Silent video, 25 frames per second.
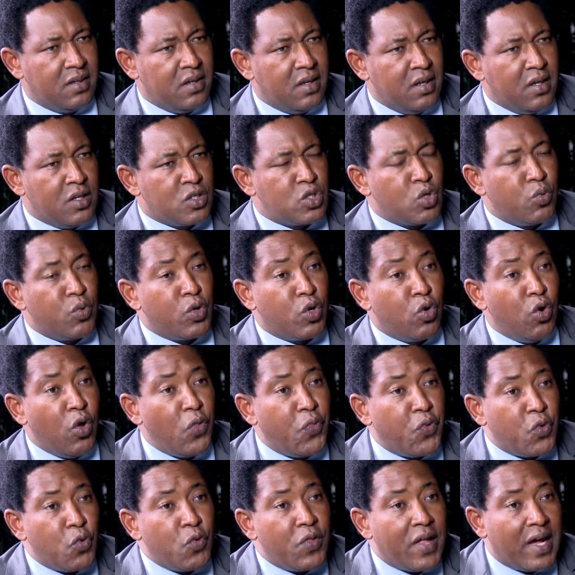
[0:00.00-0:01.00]
So we go
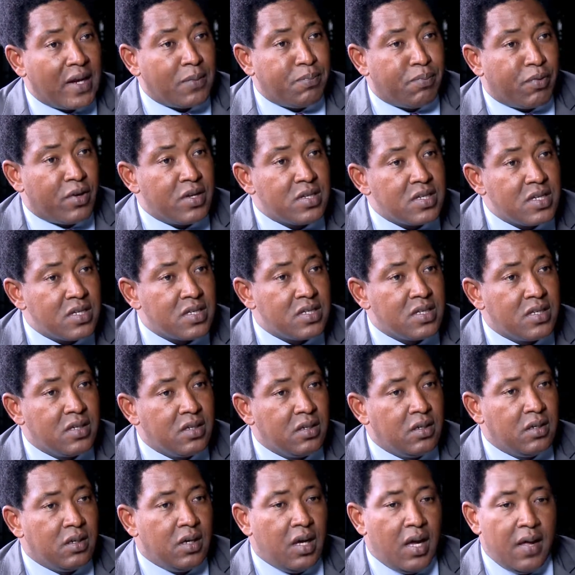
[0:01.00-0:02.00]
through that process,
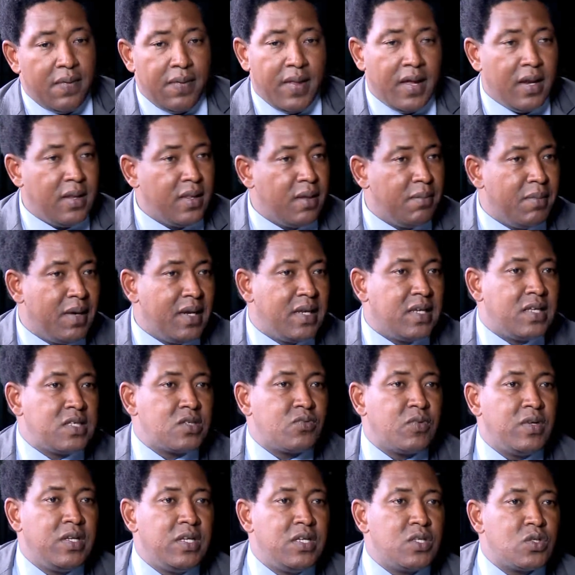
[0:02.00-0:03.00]
and then the money is
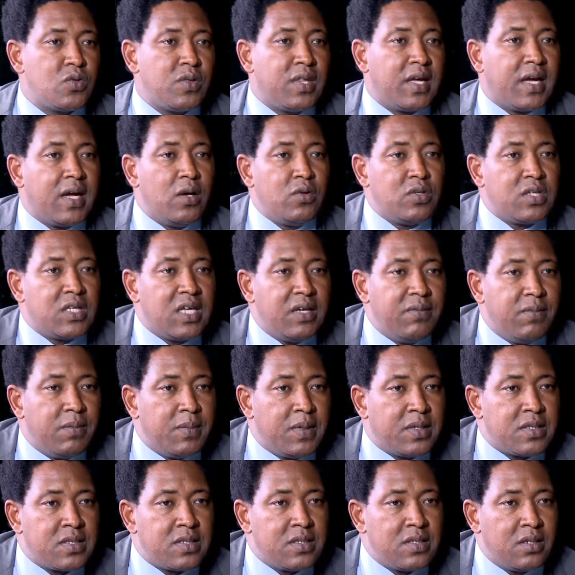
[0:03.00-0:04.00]
released to the county
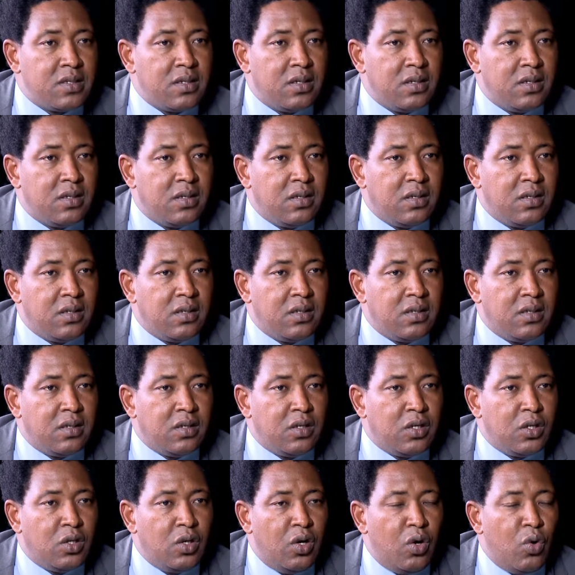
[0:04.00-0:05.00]
governments.
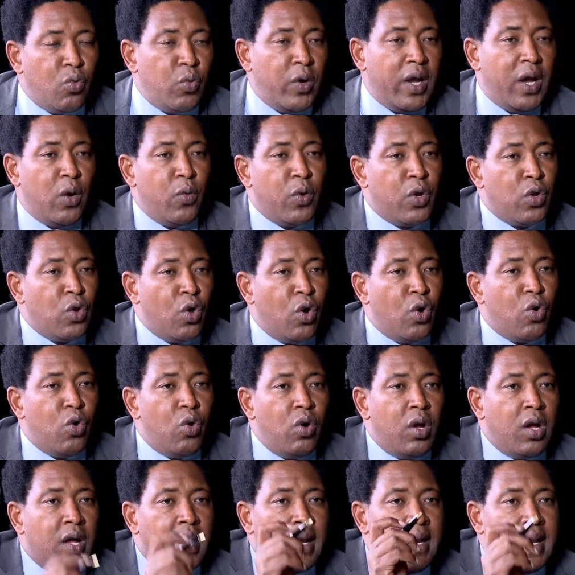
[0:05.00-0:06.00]
You know, where we know
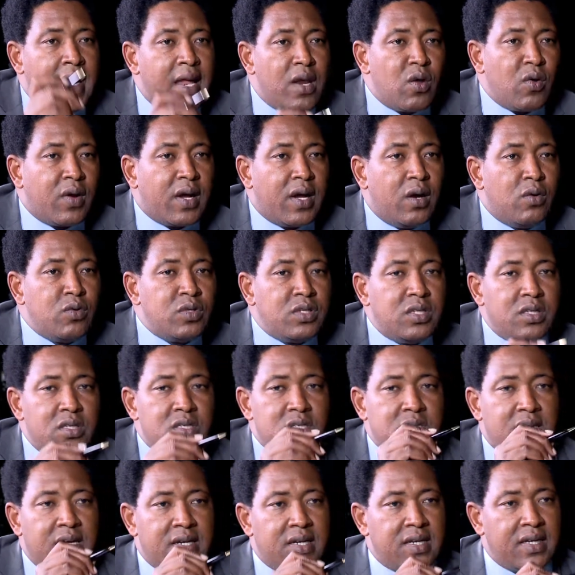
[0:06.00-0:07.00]
Narok County is
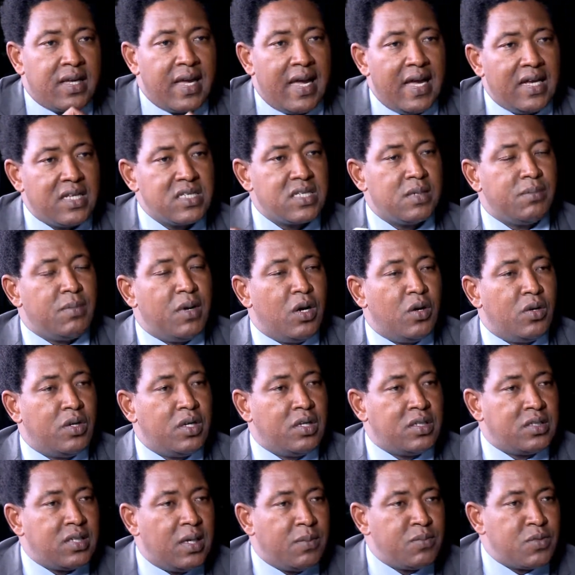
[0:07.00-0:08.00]
getting X amount in
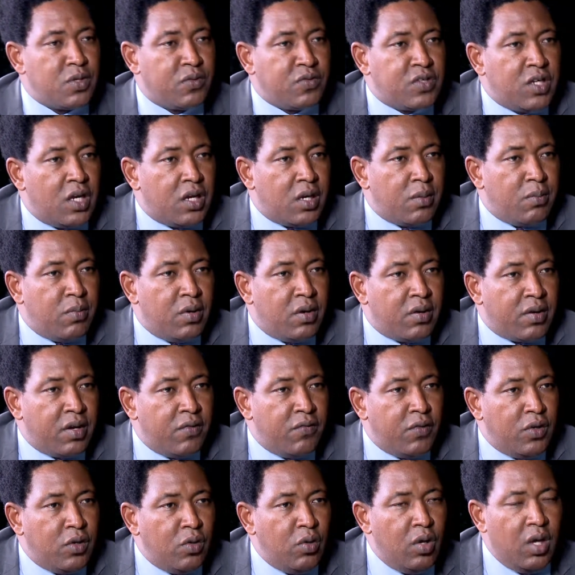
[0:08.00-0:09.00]
terms of shareable
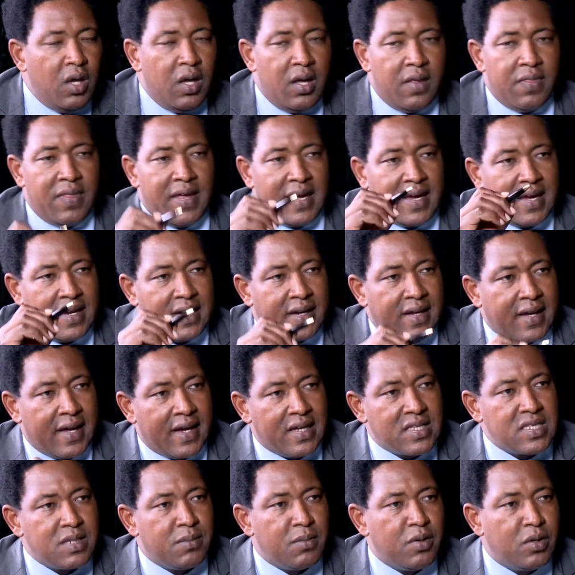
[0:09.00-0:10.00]
revenue, they're getting
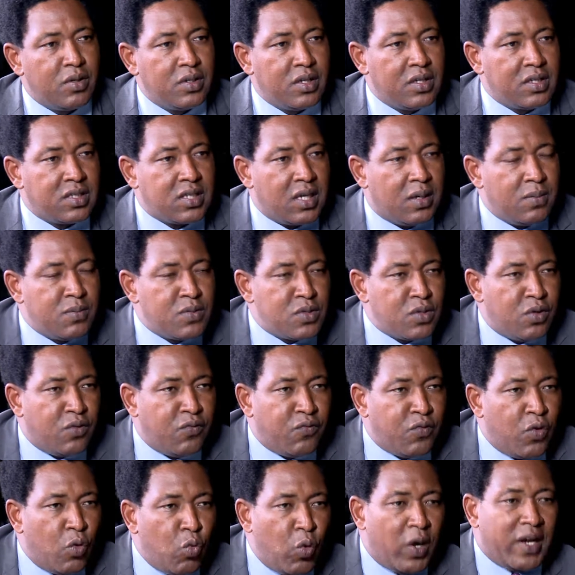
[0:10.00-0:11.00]
X amount in terms
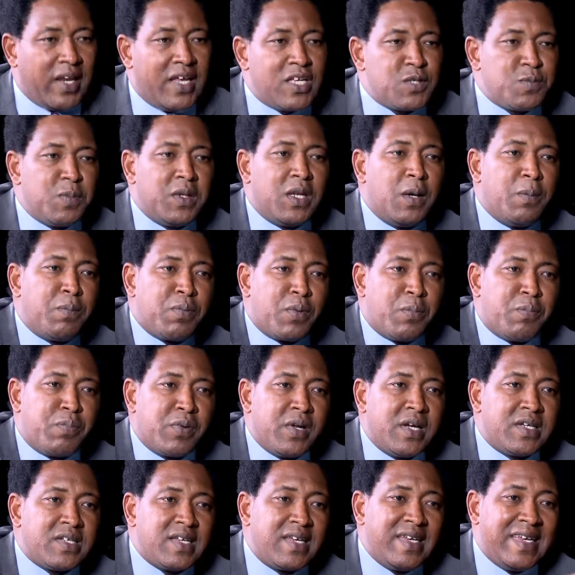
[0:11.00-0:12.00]
of what has been
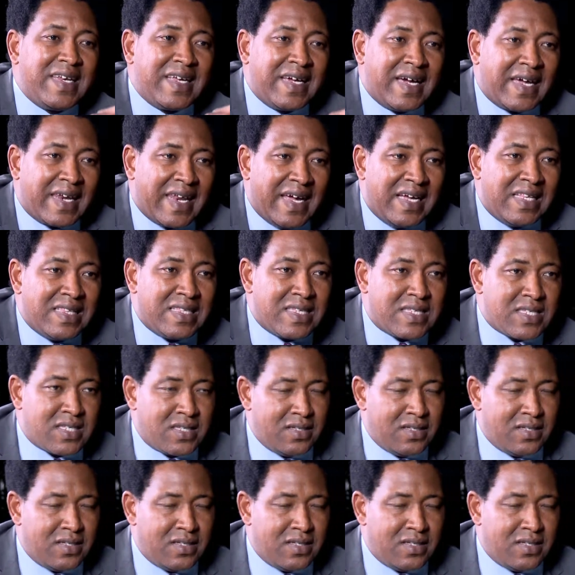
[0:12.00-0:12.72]
appropriated in grants